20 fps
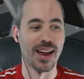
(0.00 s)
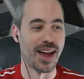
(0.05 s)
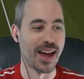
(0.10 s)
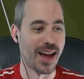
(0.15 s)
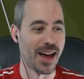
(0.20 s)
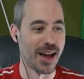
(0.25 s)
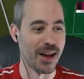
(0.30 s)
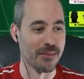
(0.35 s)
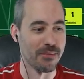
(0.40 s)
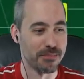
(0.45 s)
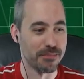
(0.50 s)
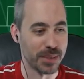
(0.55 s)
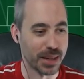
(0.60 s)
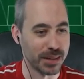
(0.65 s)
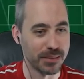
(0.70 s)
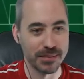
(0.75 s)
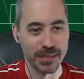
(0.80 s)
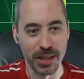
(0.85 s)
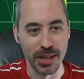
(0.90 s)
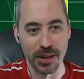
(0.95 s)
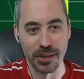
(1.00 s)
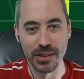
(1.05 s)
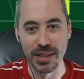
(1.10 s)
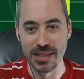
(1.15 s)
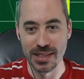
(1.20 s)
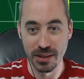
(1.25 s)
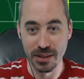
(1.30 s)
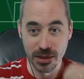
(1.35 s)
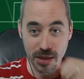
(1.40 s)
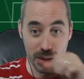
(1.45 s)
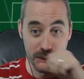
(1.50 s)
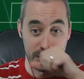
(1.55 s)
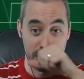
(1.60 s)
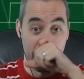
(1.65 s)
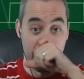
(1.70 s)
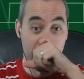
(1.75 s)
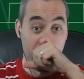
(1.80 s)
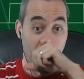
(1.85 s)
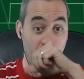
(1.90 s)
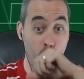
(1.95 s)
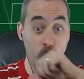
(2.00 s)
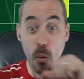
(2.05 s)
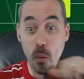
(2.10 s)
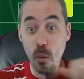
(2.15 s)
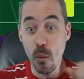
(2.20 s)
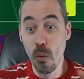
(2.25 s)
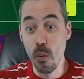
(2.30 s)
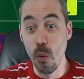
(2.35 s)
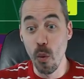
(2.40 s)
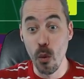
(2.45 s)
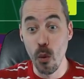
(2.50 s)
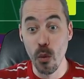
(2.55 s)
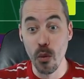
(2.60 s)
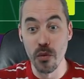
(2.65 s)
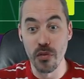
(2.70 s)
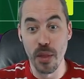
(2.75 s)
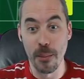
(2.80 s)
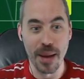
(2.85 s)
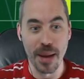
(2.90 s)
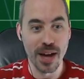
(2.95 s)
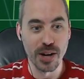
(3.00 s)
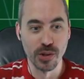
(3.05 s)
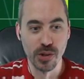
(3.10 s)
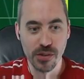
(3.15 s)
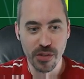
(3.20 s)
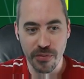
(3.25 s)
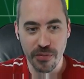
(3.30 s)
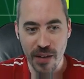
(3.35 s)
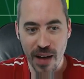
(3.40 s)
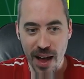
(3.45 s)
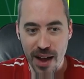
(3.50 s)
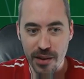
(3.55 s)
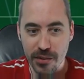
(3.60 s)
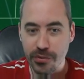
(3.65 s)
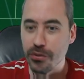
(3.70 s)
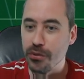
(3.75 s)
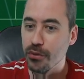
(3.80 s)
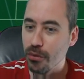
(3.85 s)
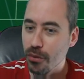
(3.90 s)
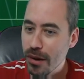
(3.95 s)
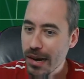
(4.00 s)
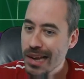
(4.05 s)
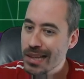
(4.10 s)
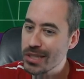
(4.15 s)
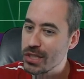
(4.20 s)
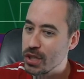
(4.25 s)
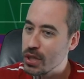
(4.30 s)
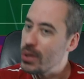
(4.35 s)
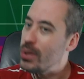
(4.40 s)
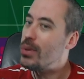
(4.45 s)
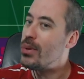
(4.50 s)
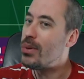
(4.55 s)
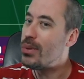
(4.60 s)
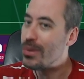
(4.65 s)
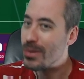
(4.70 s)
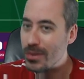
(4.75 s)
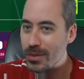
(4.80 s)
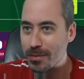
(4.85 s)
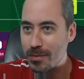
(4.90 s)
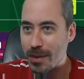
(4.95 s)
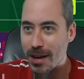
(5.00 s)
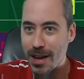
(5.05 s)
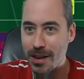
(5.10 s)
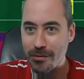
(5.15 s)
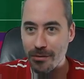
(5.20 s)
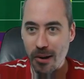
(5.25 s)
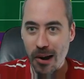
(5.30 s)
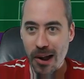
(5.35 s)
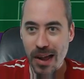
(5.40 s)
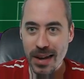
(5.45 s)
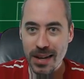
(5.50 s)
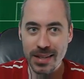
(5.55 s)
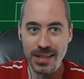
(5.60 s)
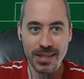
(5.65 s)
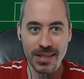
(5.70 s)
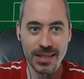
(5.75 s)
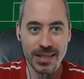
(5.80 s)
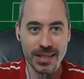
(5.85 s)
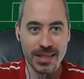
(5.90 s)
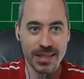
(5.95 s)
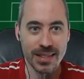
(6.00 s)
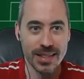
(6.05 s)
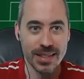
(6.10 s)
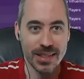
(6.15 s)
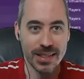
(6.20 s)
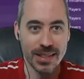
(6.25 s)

Um, but you know that's how it goes. Ooh, the battle of the five three twos, my friends.